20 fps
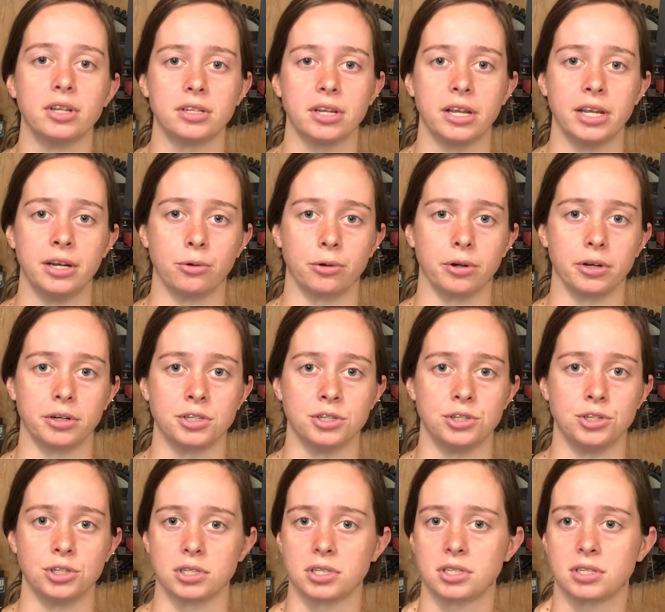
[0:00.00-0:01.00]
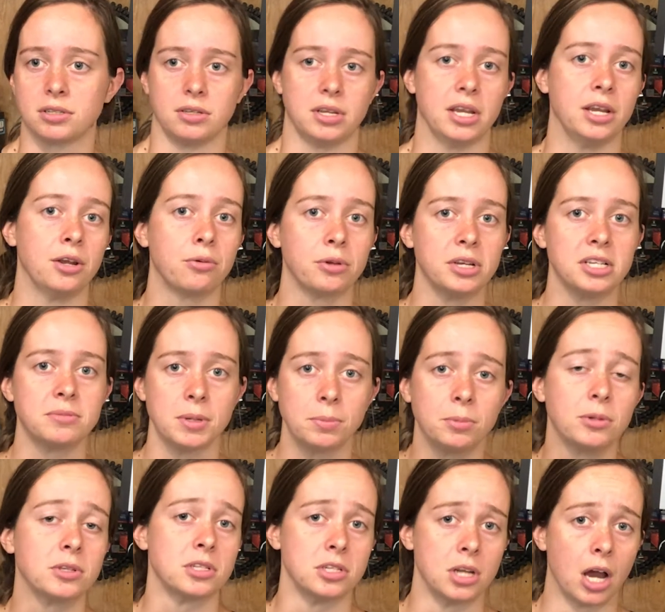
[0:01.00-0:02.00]
in order to just increase
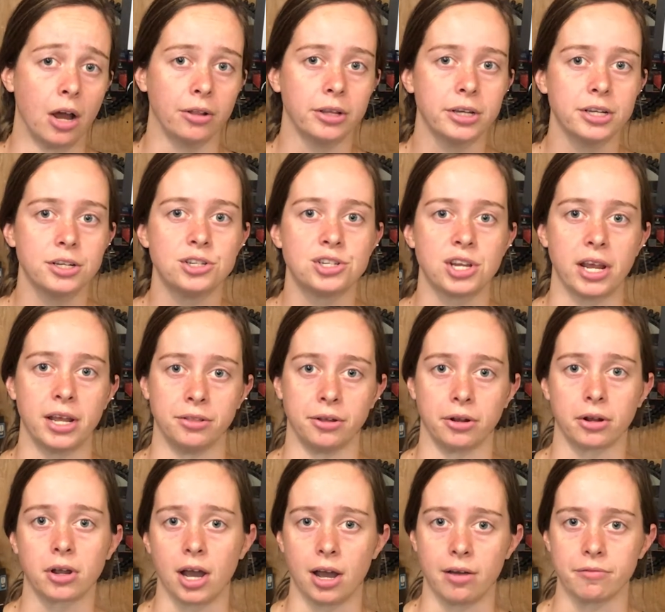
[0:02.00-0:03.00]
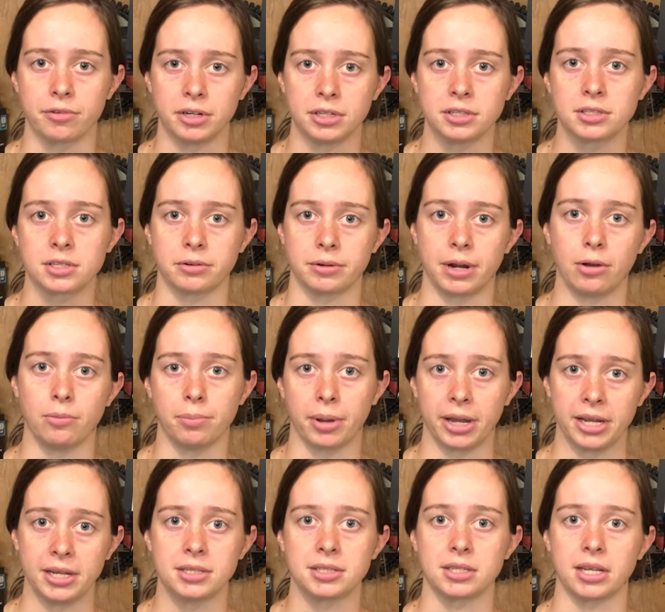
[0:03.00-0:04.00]
people's knowledge and their confidence around
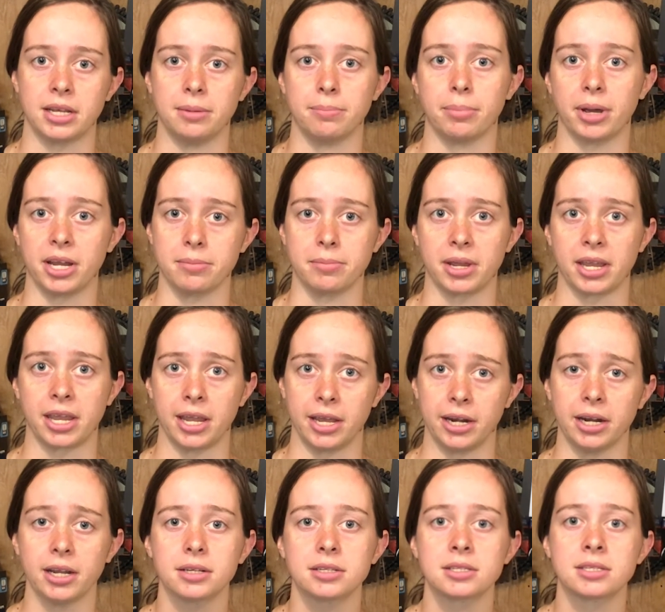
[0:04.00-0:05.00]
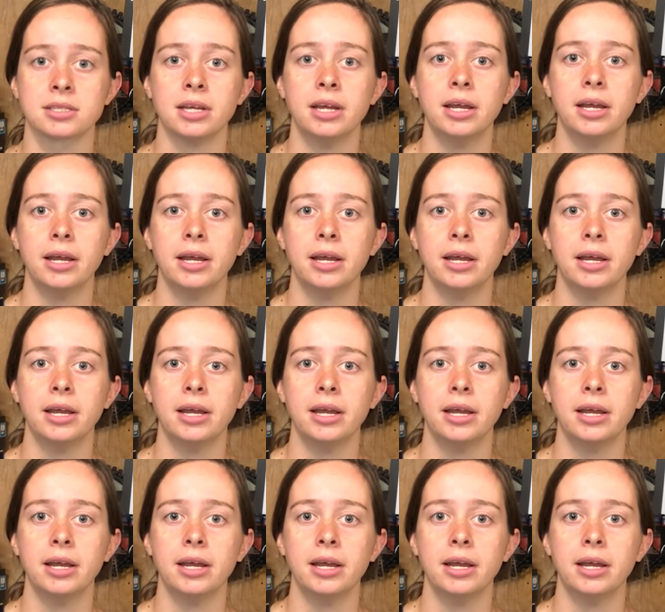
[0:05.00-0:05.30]
bikes and bike mechanics.